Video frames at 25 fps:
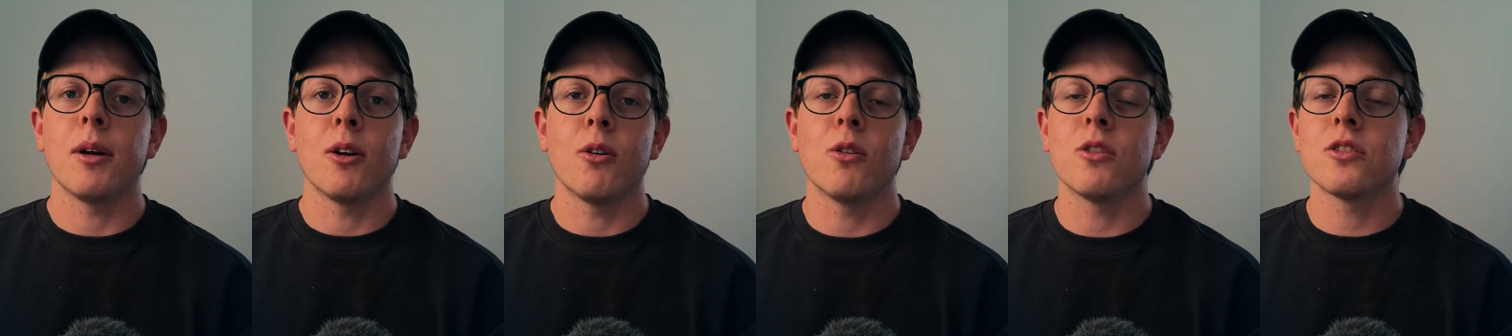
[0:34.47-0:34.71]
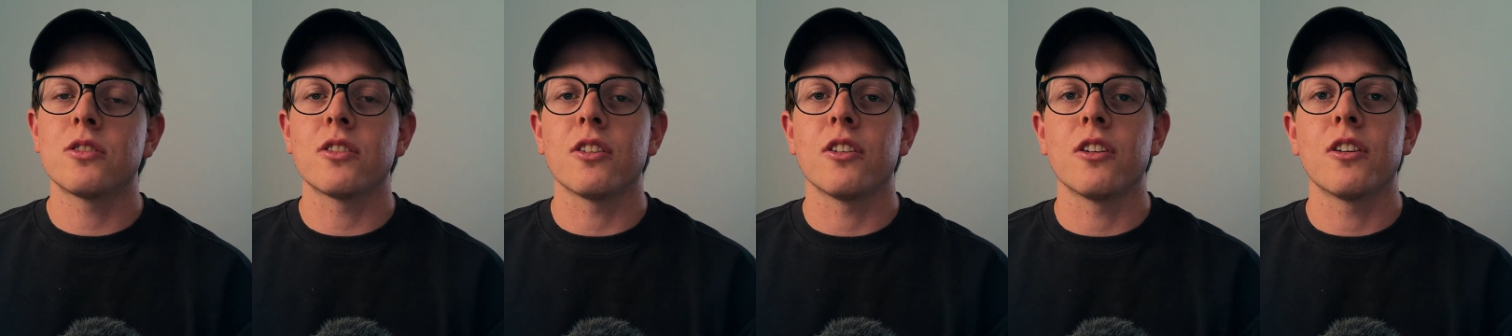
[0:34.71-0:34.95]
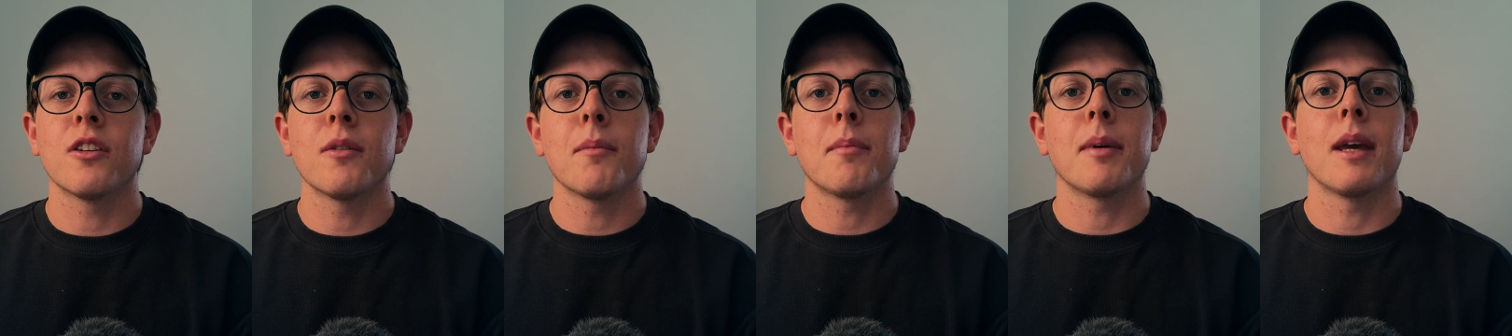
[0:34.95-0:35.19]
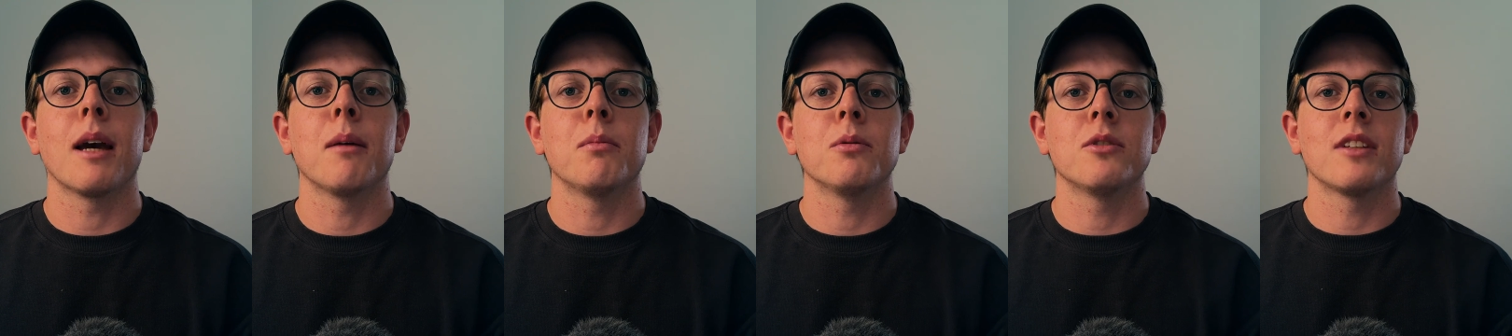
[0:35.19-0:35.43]
but also
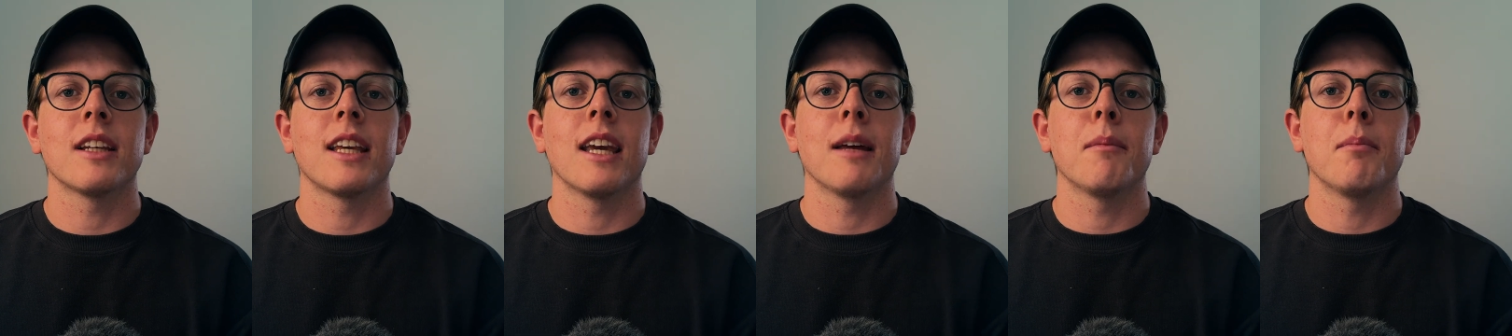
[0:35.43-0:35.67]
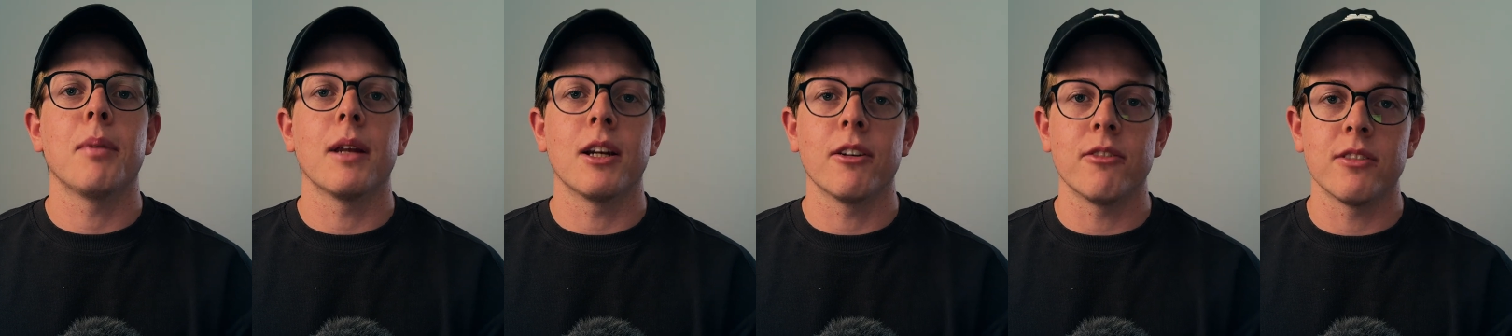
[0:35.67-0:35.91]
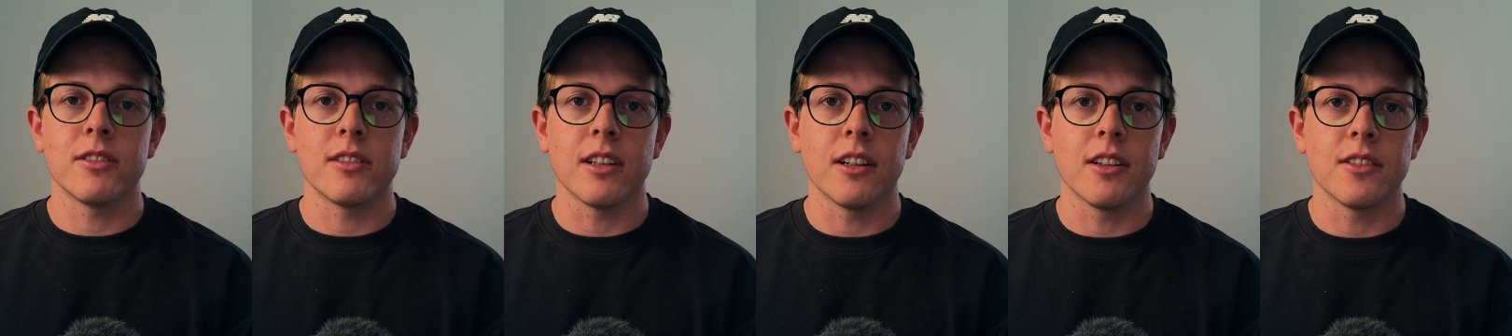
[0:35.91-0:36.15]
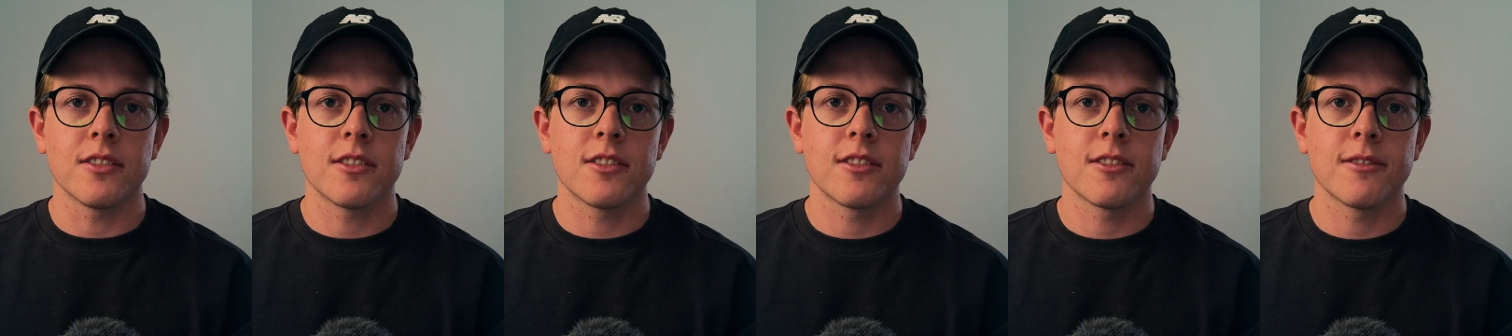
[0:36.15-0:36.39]
be able to get better
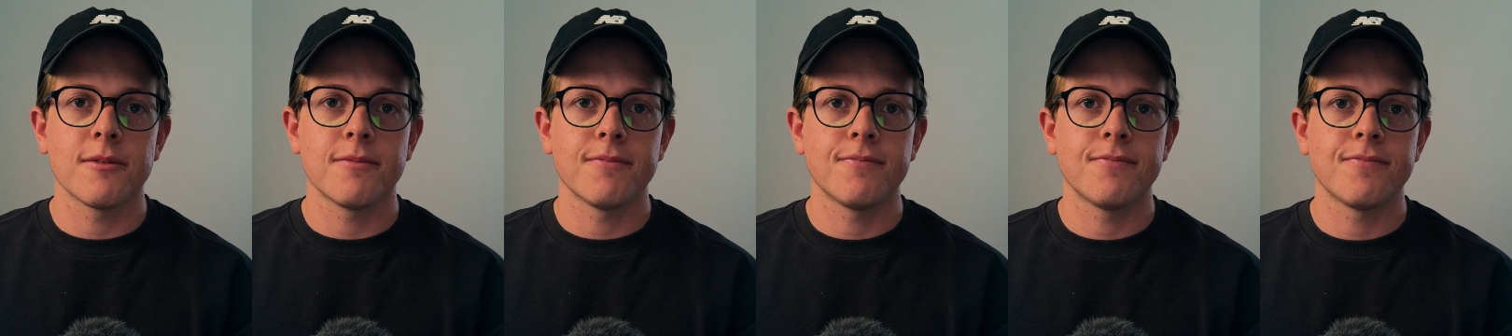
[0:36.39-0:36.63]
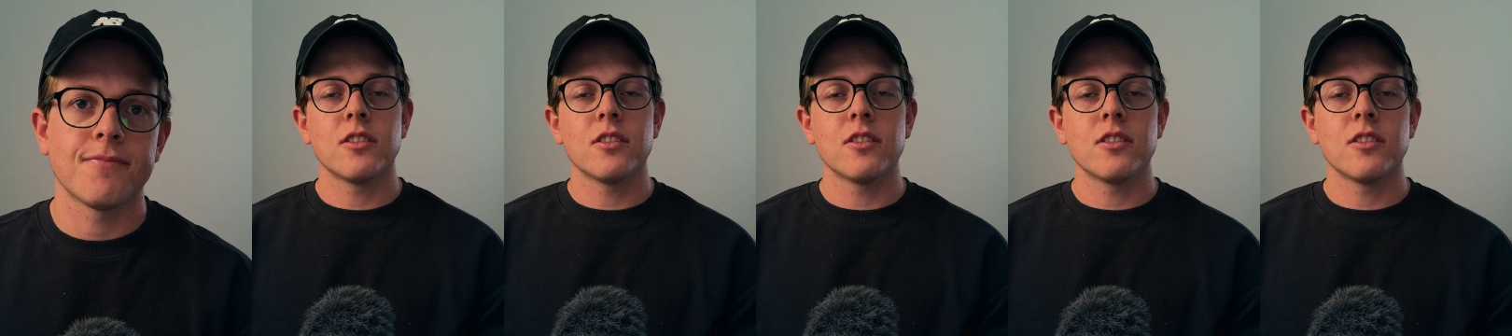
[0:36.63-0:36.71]
results.